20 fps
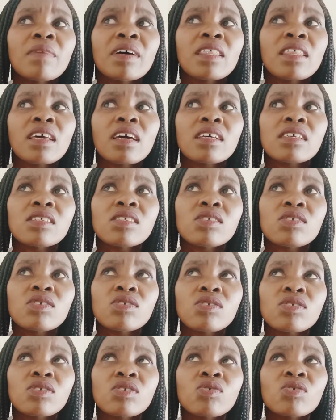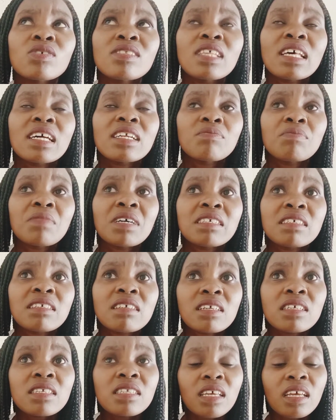there's not that much
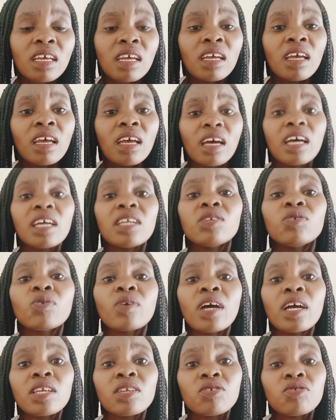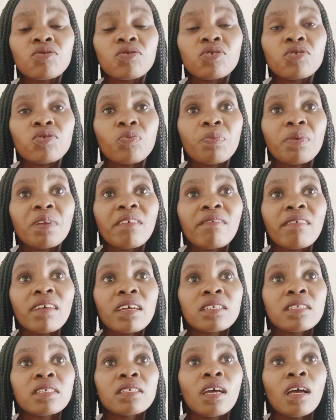risk, and you can use to
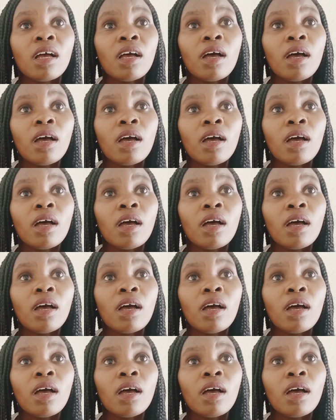prevent